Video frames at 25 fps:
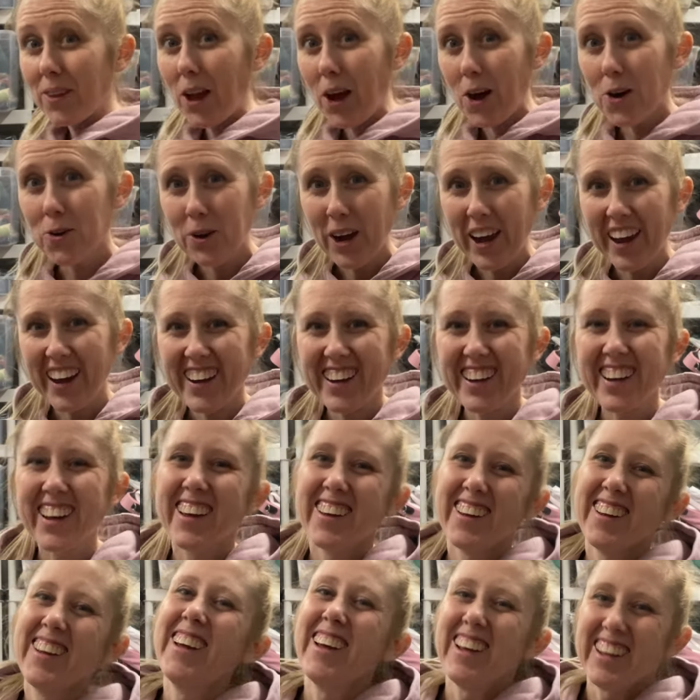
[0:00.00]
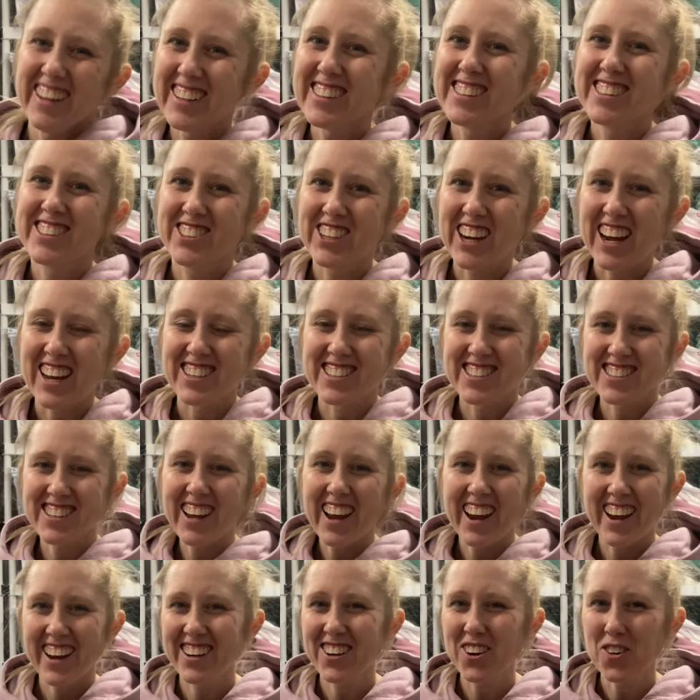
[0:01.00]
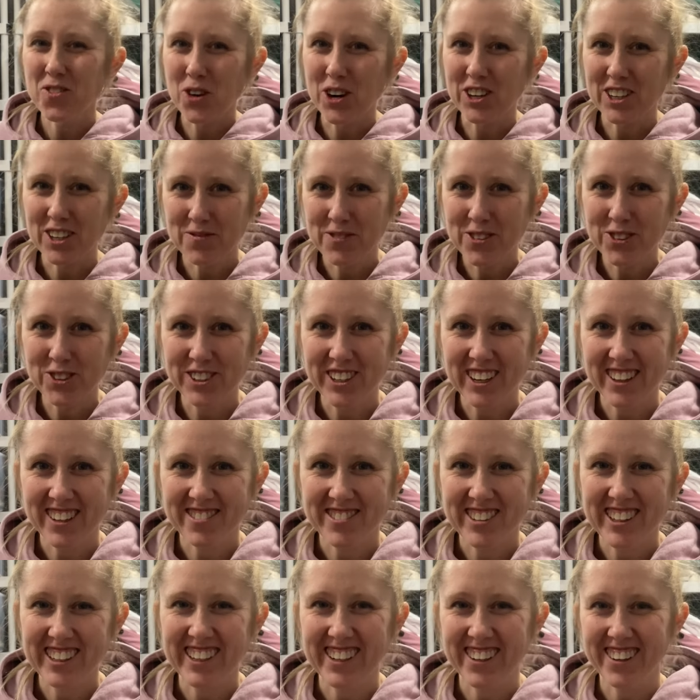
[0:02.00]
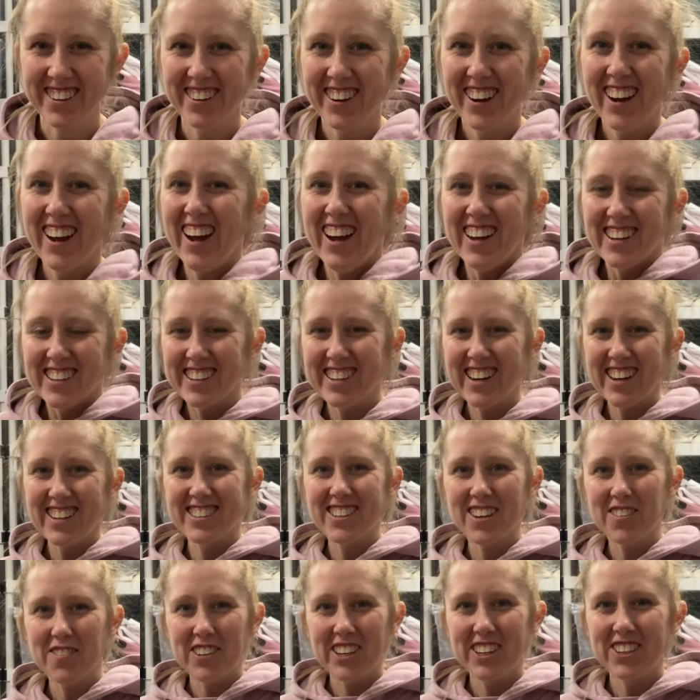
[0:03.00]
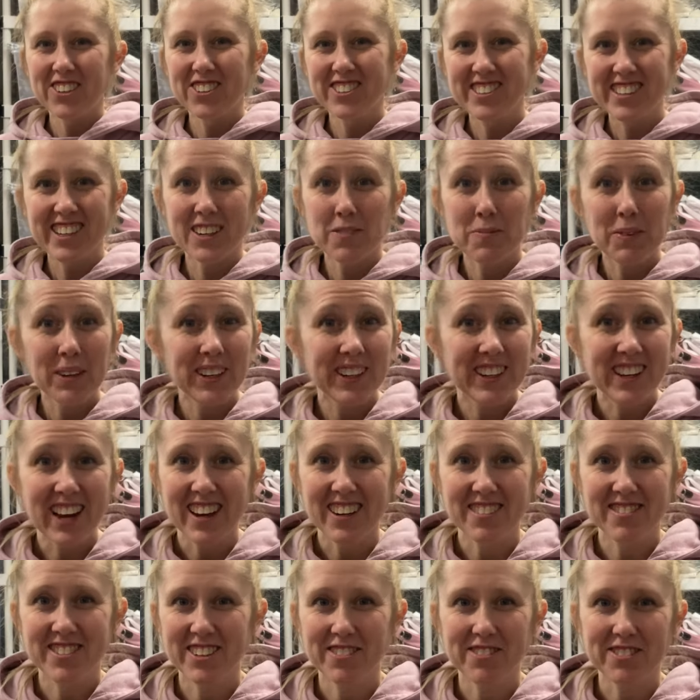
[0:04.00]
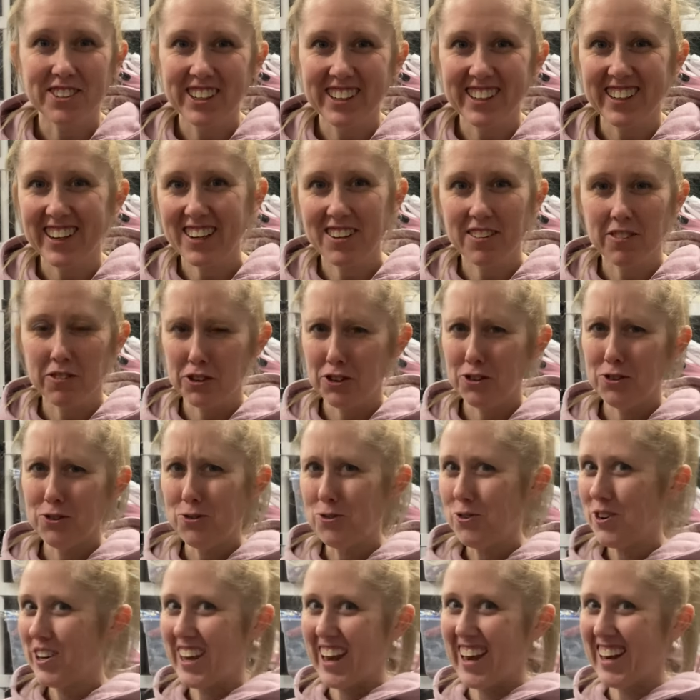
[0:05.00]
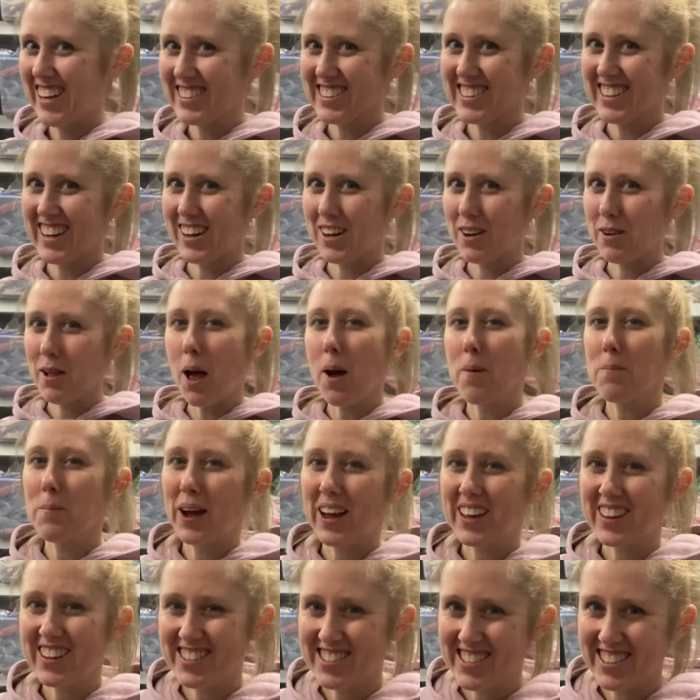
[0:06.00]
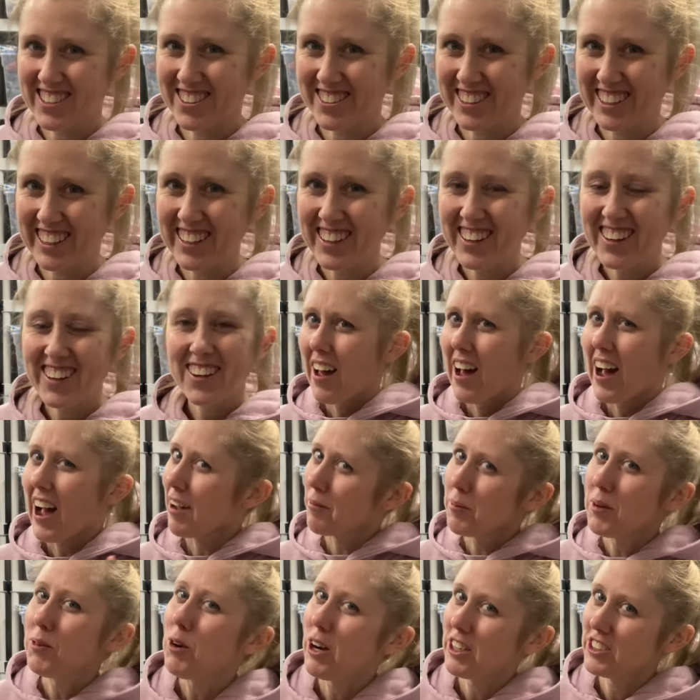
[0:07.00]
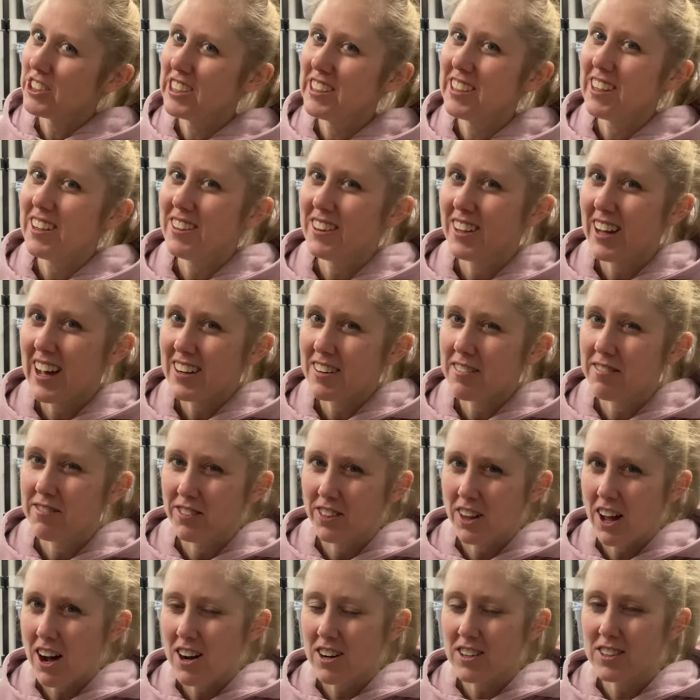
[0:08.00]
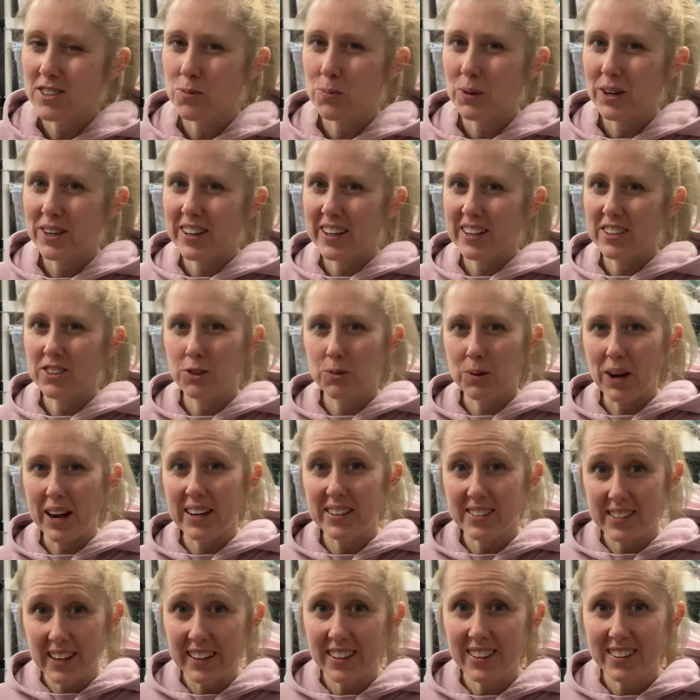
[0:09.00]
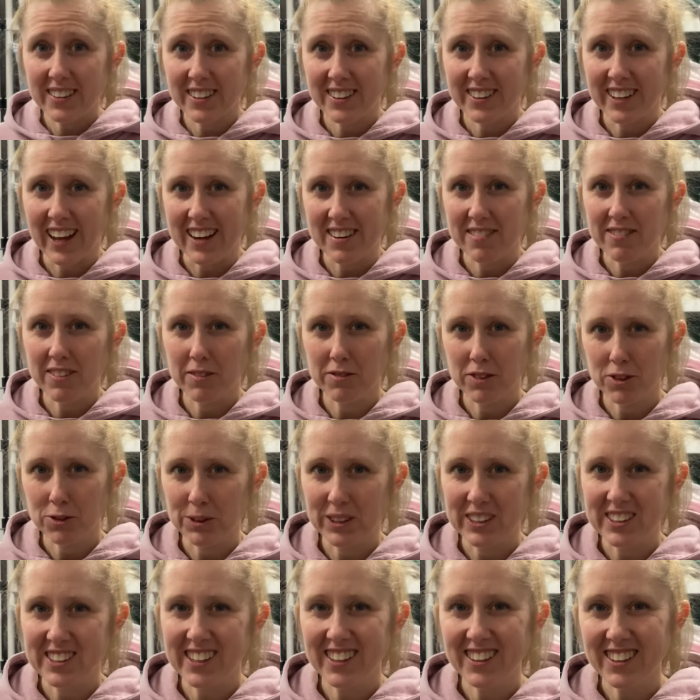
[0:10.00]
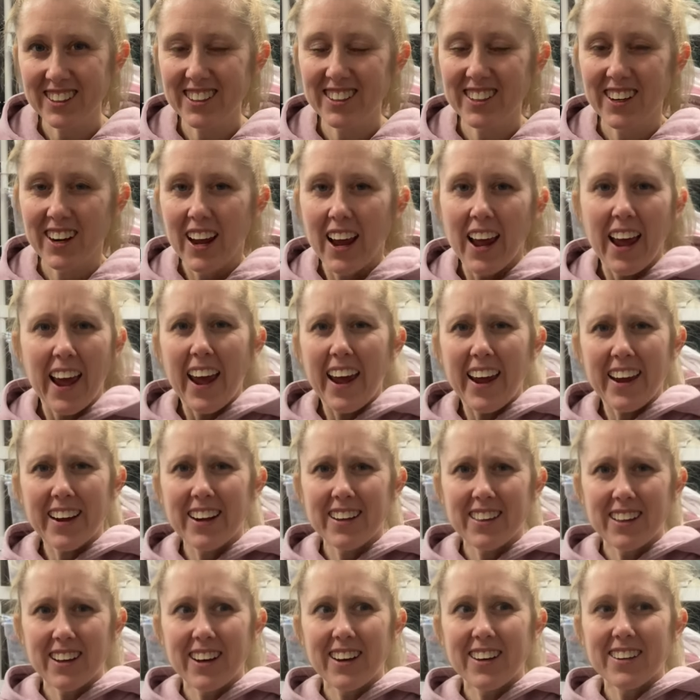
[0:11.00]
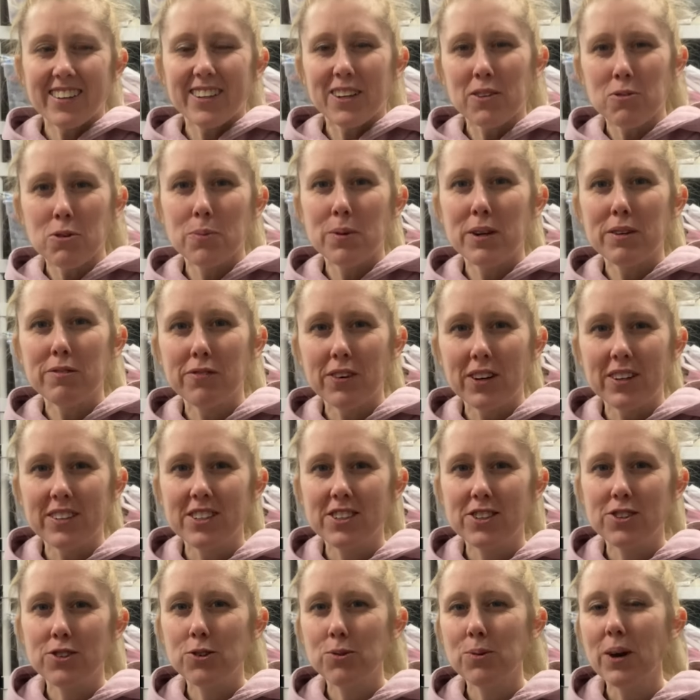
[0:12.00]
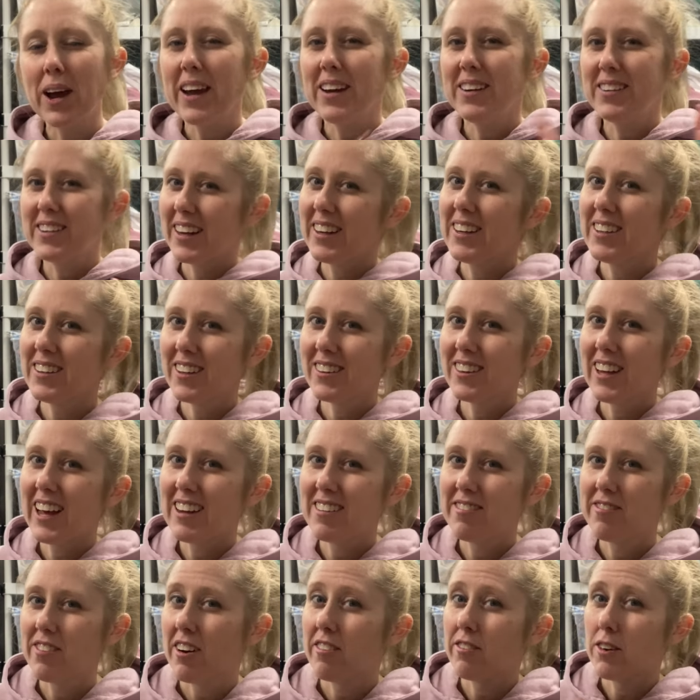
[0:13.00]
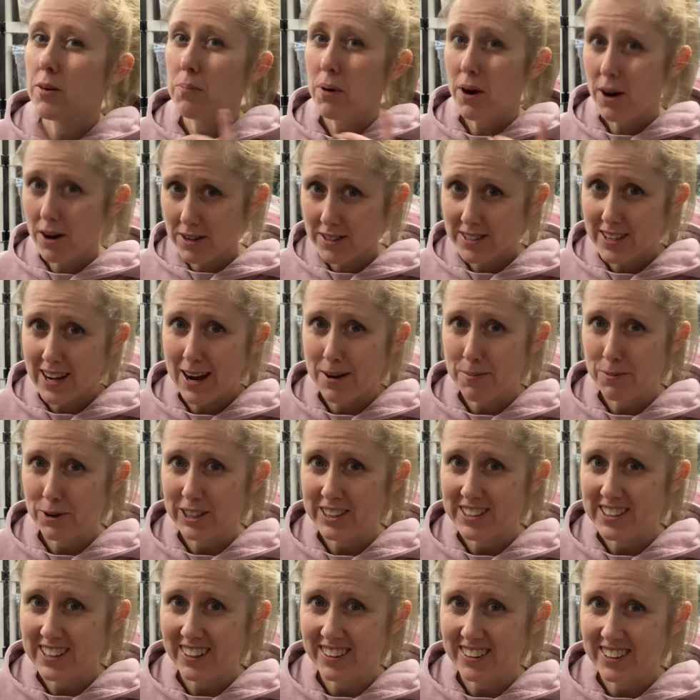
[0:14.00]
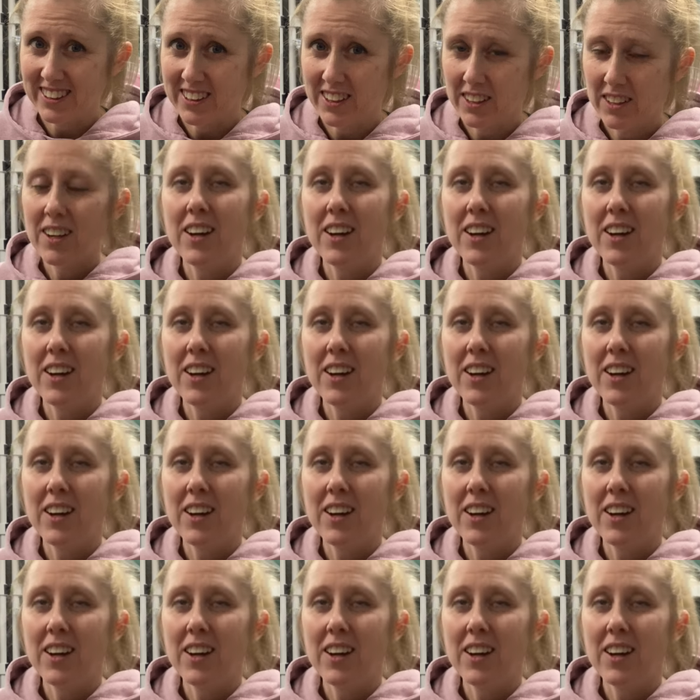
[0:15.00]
Oh hey, it's Jess, and welcome to another video. Today's video is going to be kind of different if you can't tell by the scenery. I've been watching a lot of vlogs where they do a day in the life of a reseller, and I thought it would be fun to do a day in the life of a part-time reseller